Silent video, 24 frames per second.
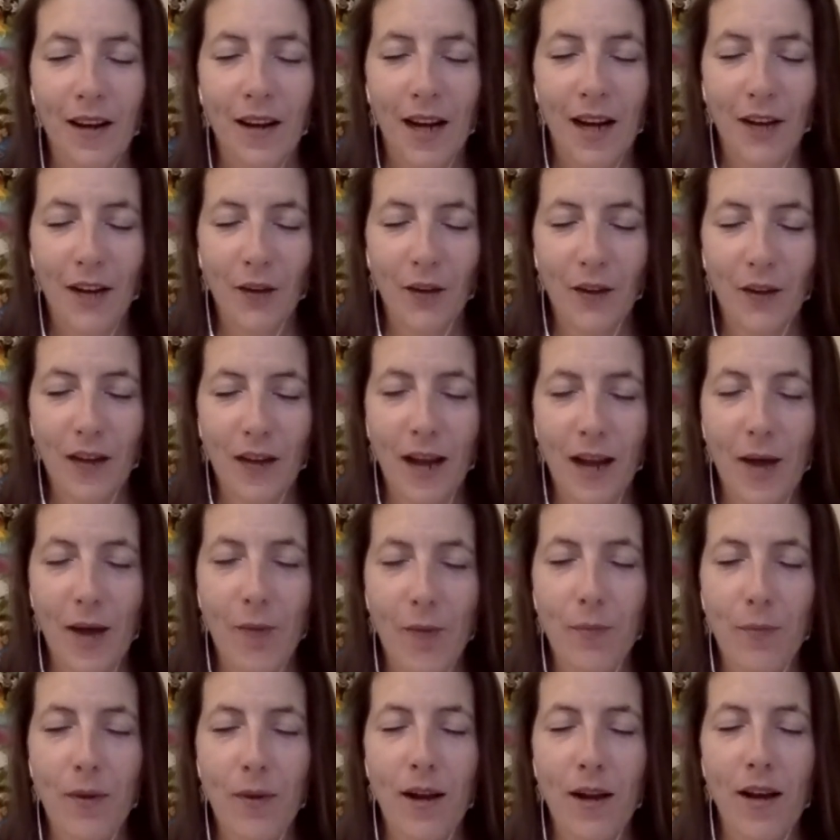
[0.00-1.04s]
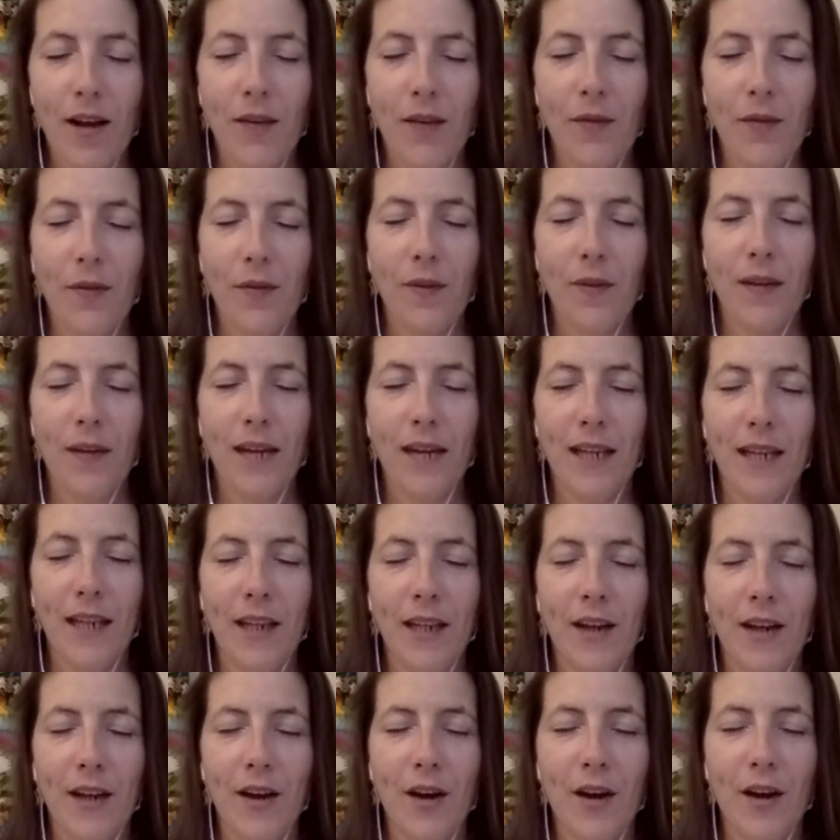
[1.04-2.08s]
And on the out breath, letting
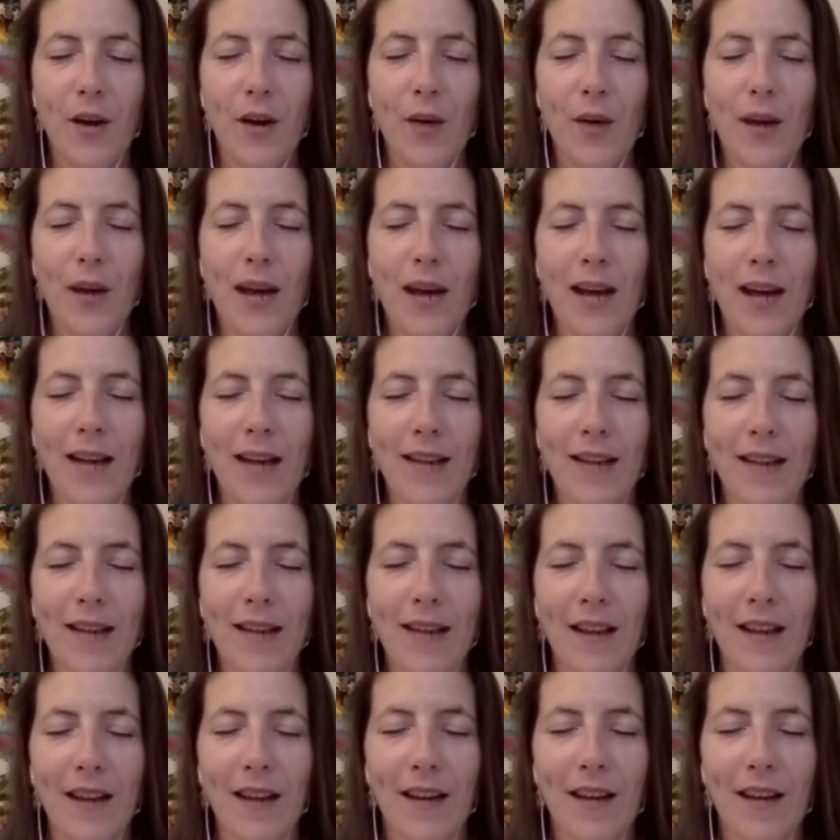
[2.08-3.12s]
go, relaxing.